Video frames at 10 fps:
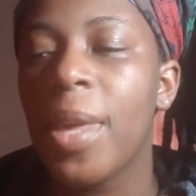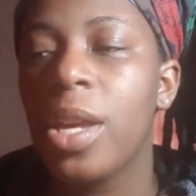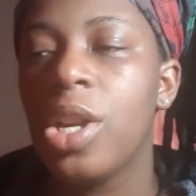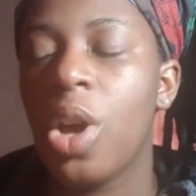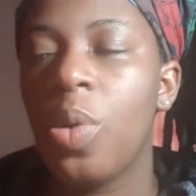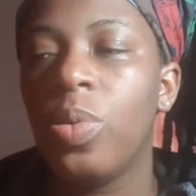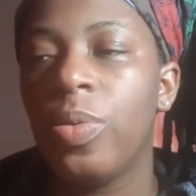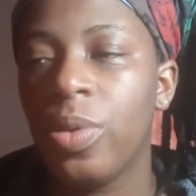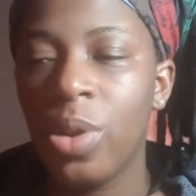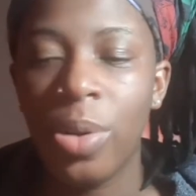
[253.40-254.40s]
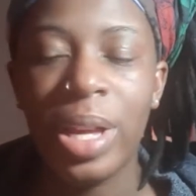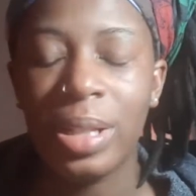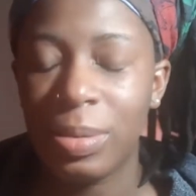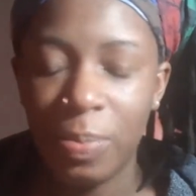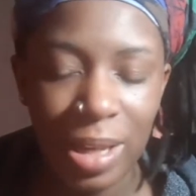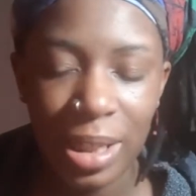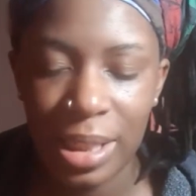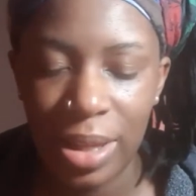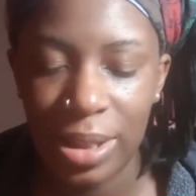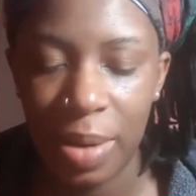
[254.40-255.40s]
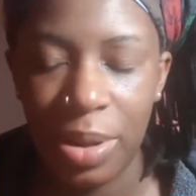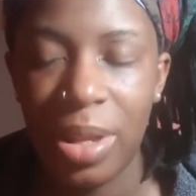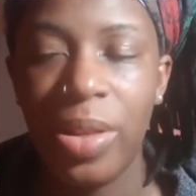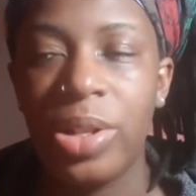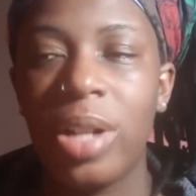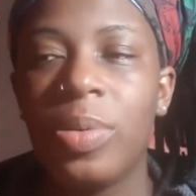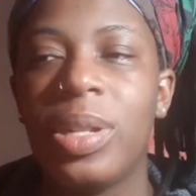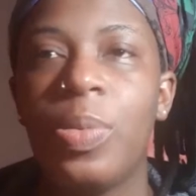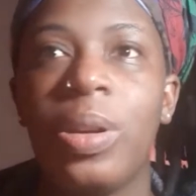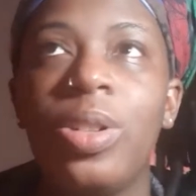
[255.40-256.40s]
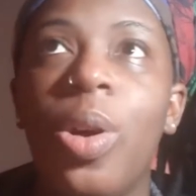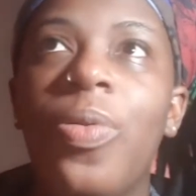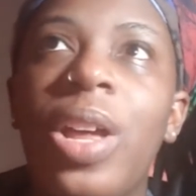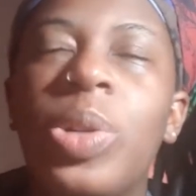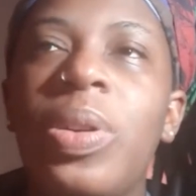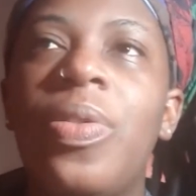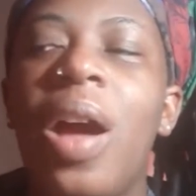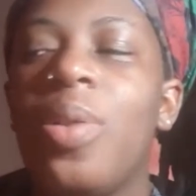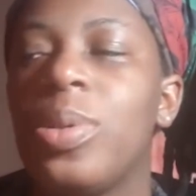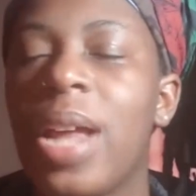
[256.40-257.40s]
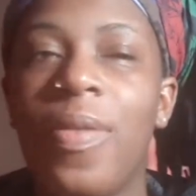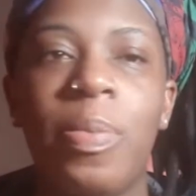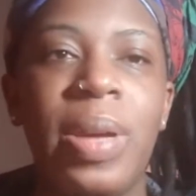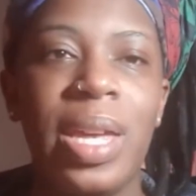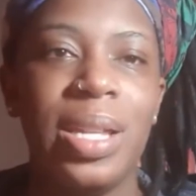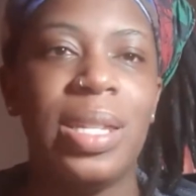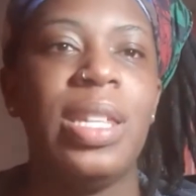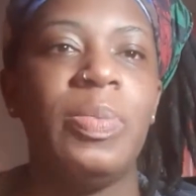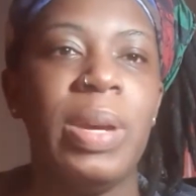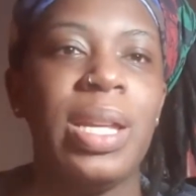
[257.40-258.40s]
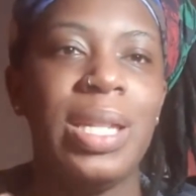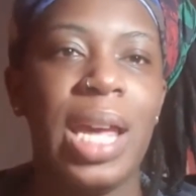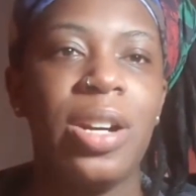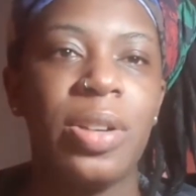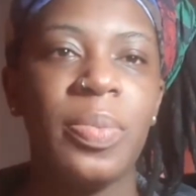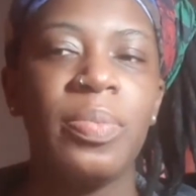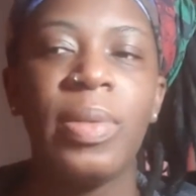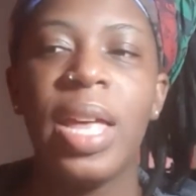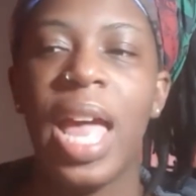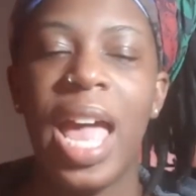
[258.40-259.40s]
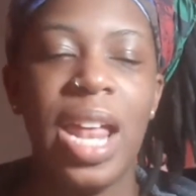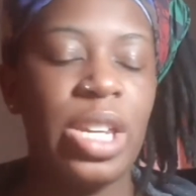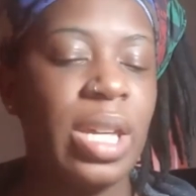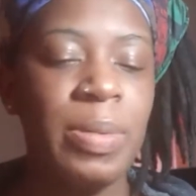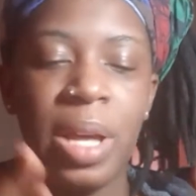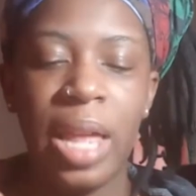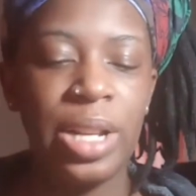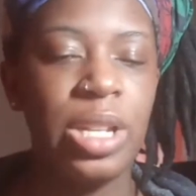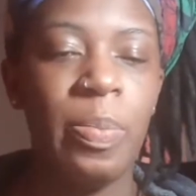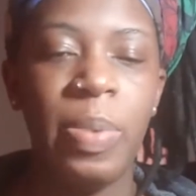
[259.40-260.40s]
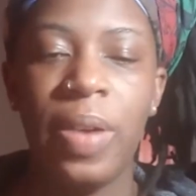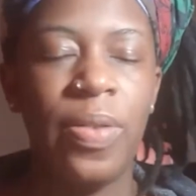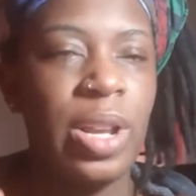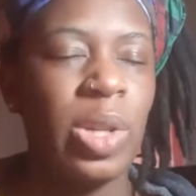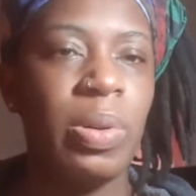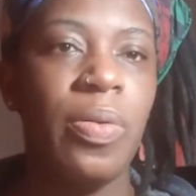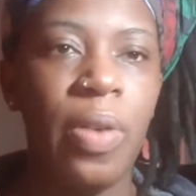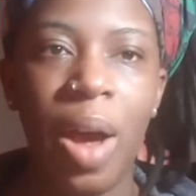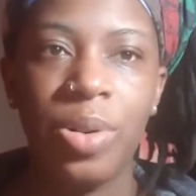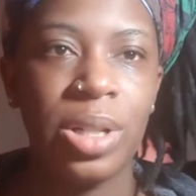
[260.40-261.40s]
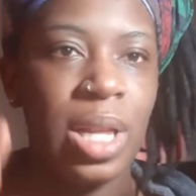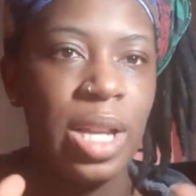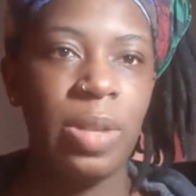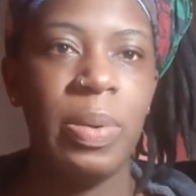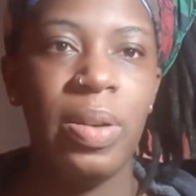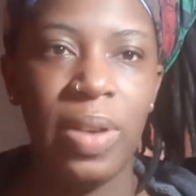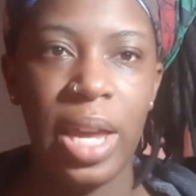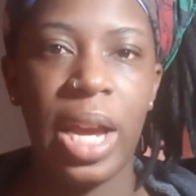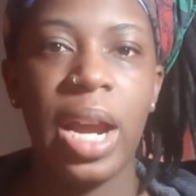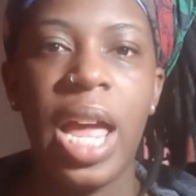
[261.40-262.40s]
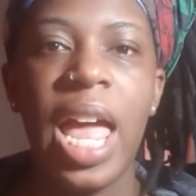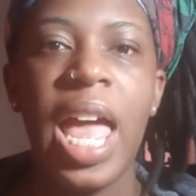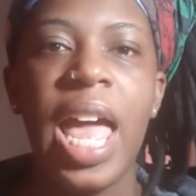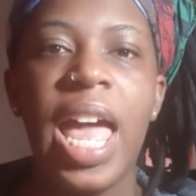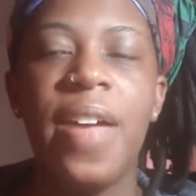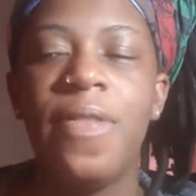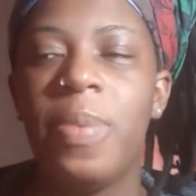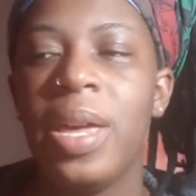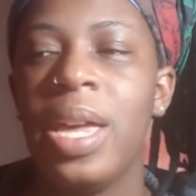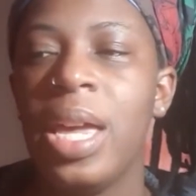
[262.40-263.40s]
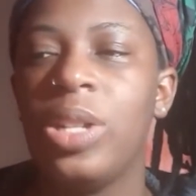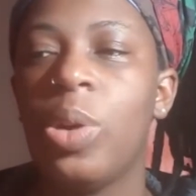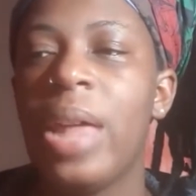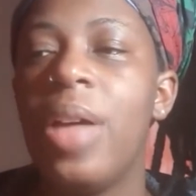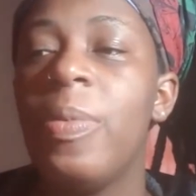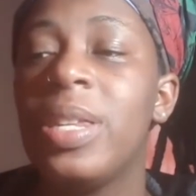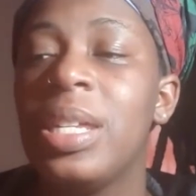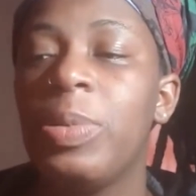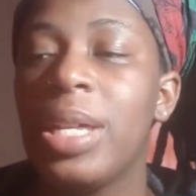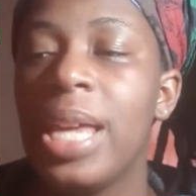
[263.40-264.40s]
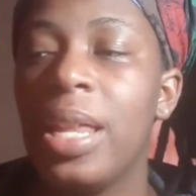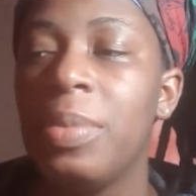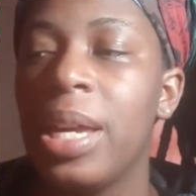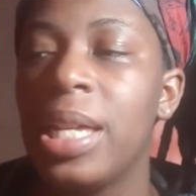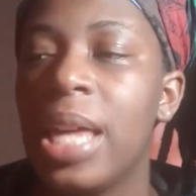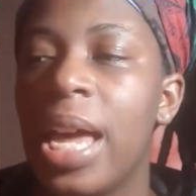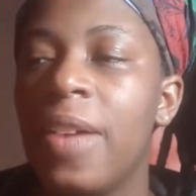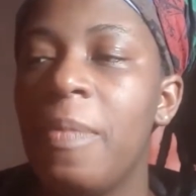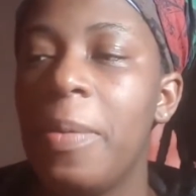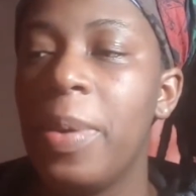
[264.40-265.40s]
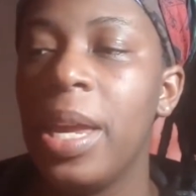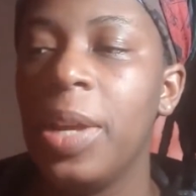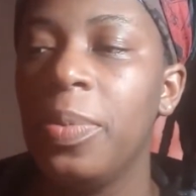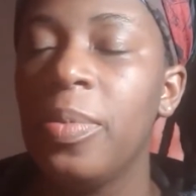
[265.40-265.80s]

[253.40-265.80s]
they basically saying the same thing the other doctor was saying. For the next 24 hours, we're going to have you pee into this big container, and just keep collecting your pee for the next 24 hours. Just collect your pee over here. If your pee, so that's what they're telling me is that if my pee